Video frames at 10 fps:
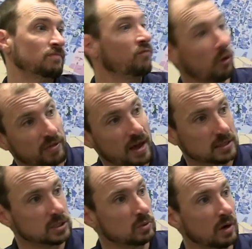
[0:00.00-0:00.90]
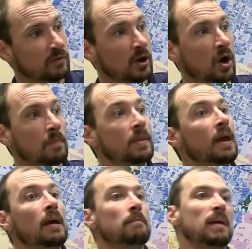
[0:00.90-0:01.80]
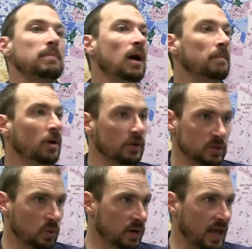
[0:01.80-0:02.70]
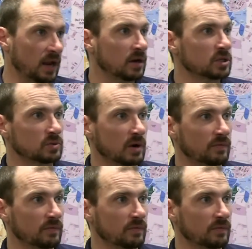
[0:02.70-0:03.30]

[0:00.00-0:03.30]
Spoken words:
4,000 square foot home. Maybe I'll build a 2,800 square foot